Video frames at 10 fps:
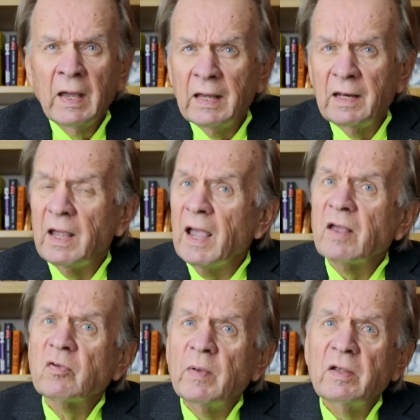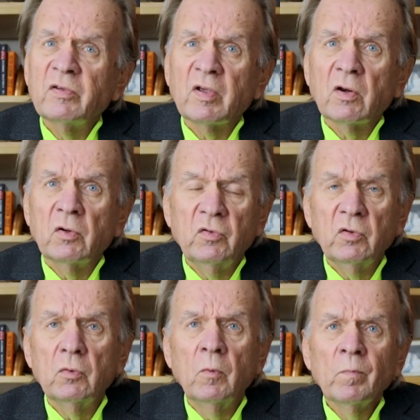And he asked me, he said, could
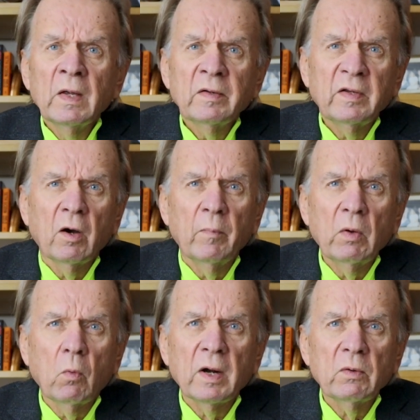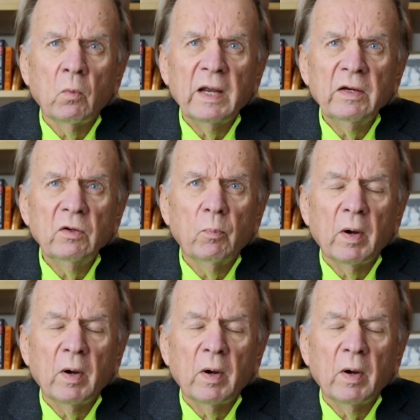you tell me what when you